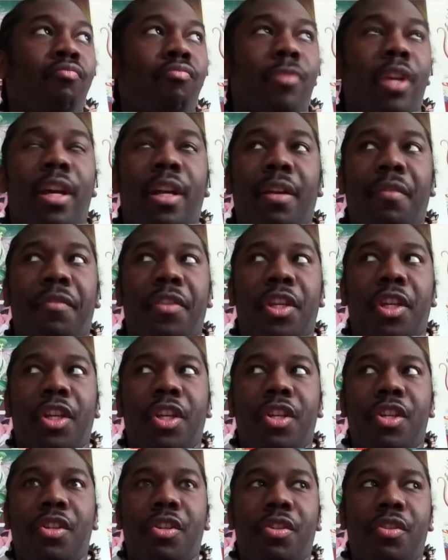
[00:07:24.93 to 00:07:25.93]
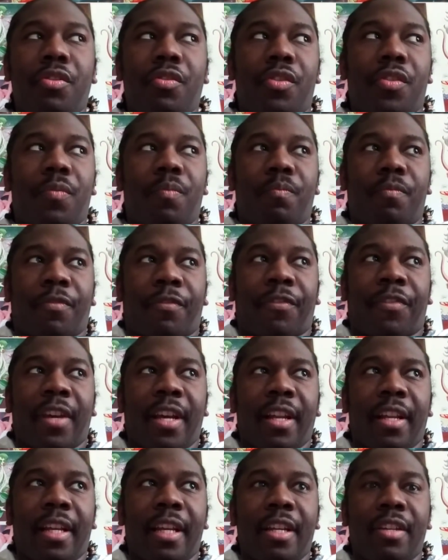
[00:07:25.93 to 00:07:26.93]
None of these
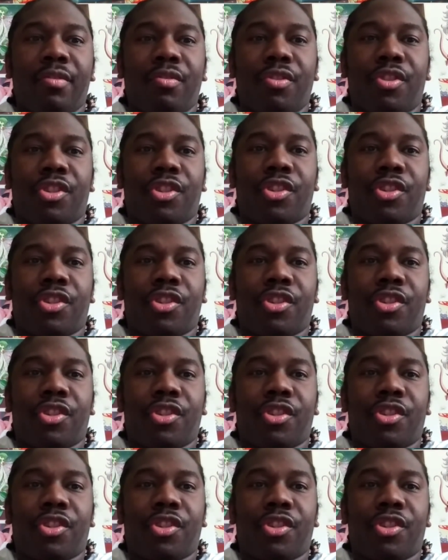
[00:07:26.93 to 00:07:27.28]
villains